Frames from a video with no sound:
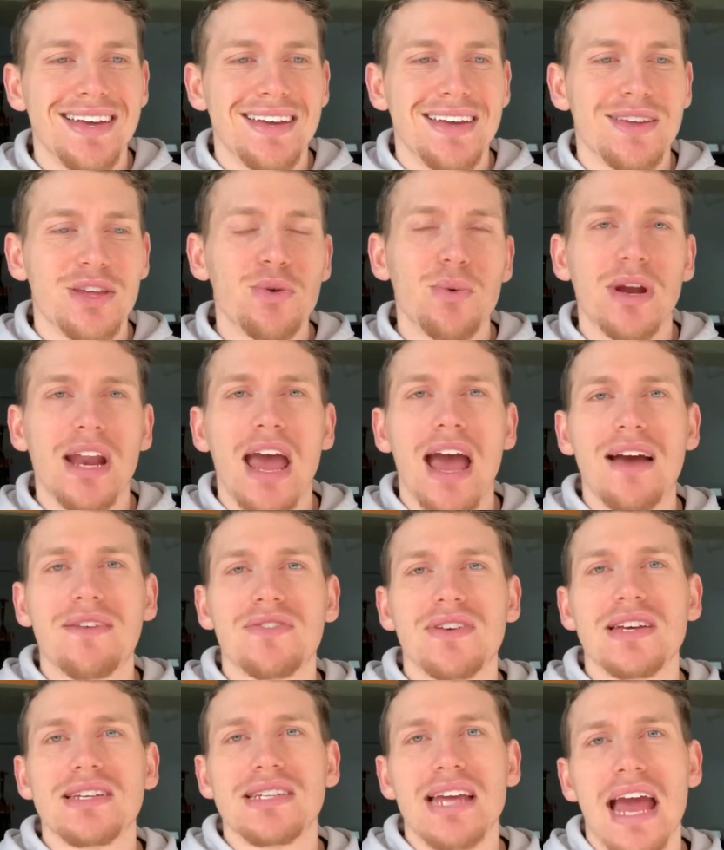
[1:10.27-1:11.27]
you want to
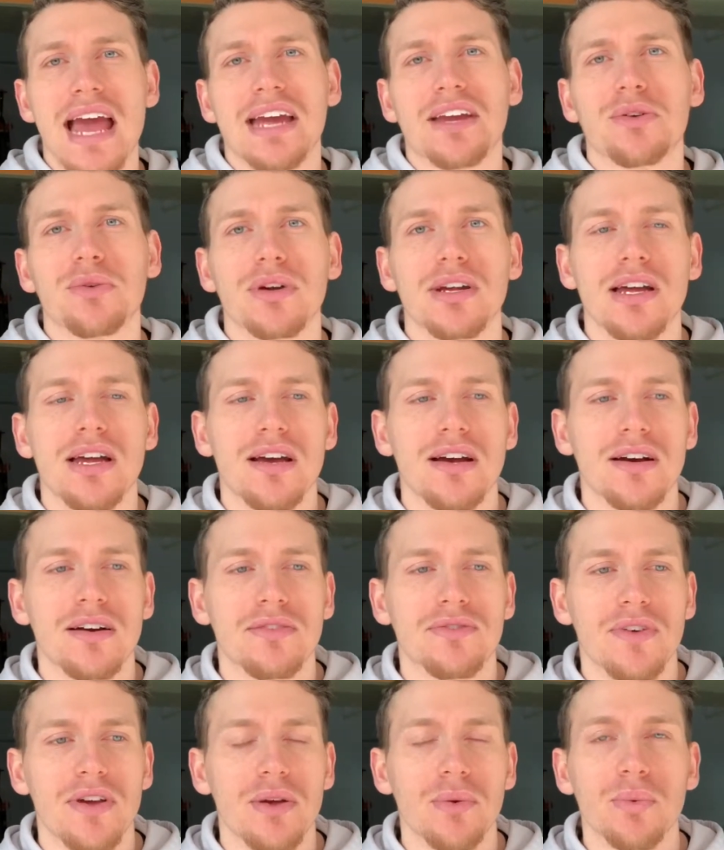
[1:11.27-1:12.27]
have as accurate
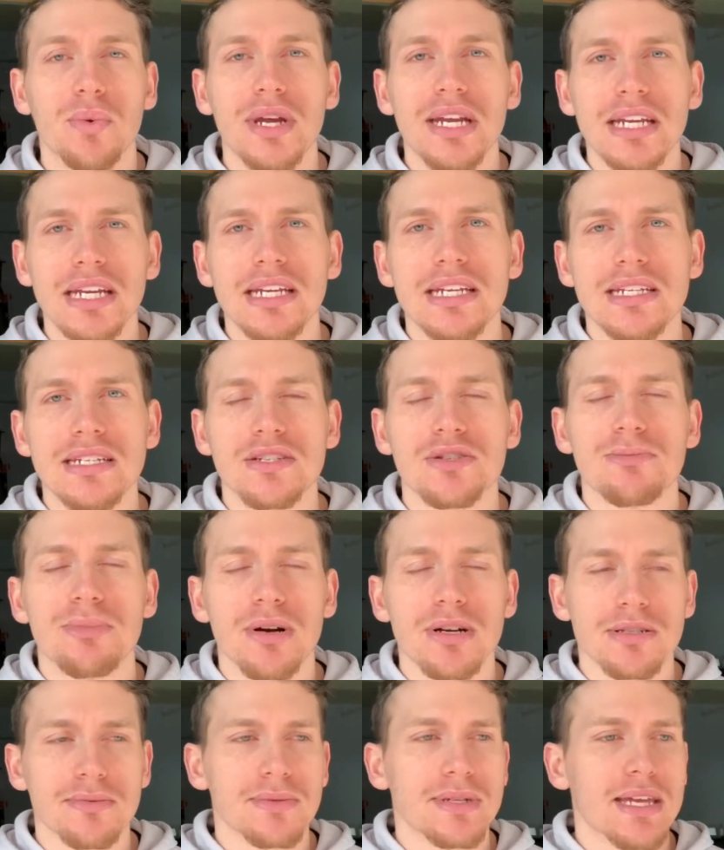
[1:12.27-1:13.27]
of a reading as you
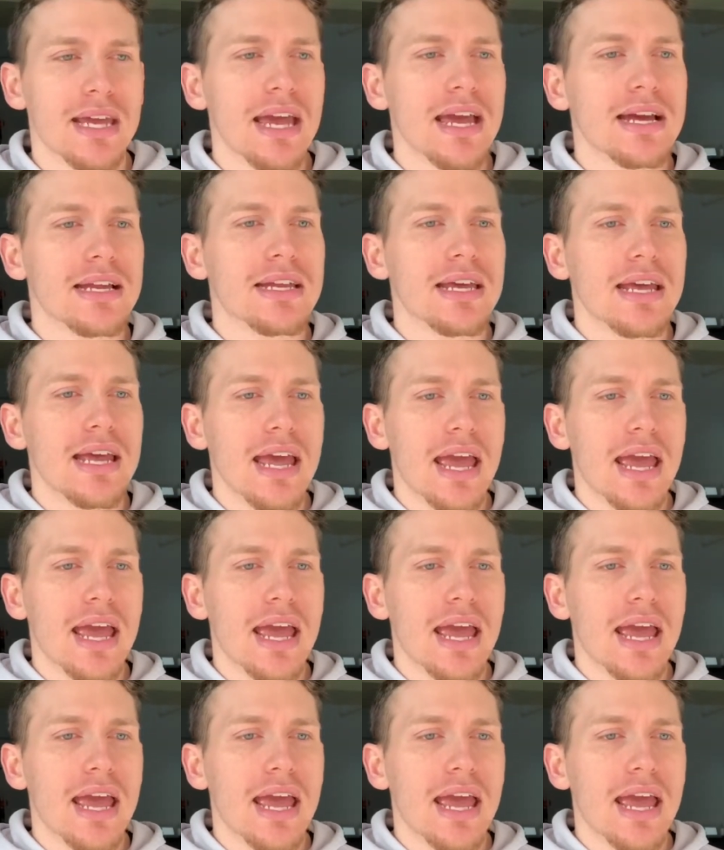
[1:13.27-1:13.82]
possibly can.